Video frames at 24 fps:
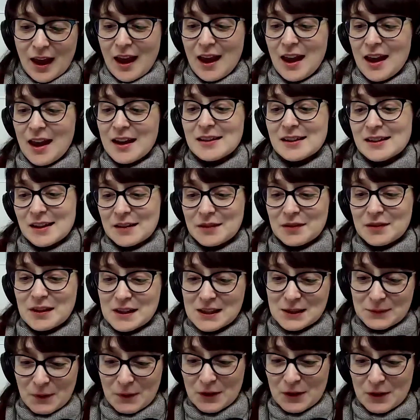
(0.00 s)
And
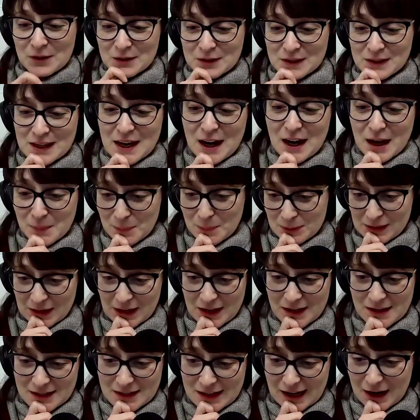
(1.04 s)
this follows the ups
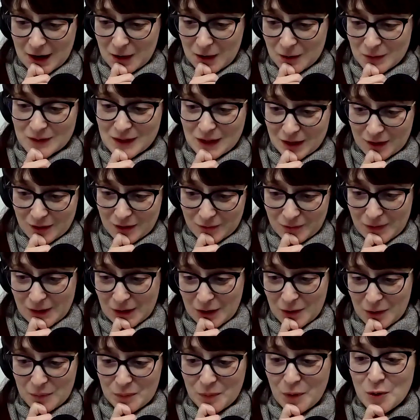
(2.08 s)
and downs of
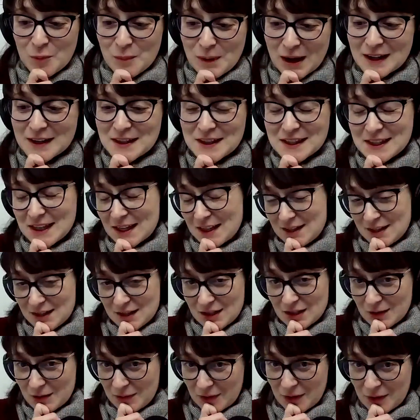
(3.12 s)
their romance
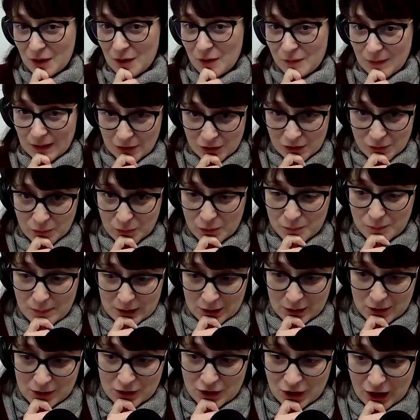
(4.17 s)
until their eventual
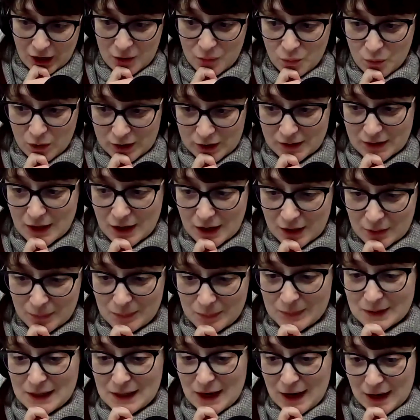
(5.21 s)
marriage and what
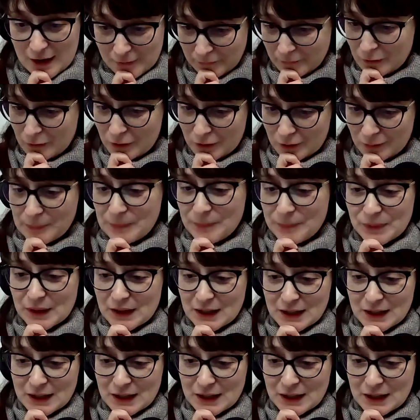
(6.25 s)
comes after.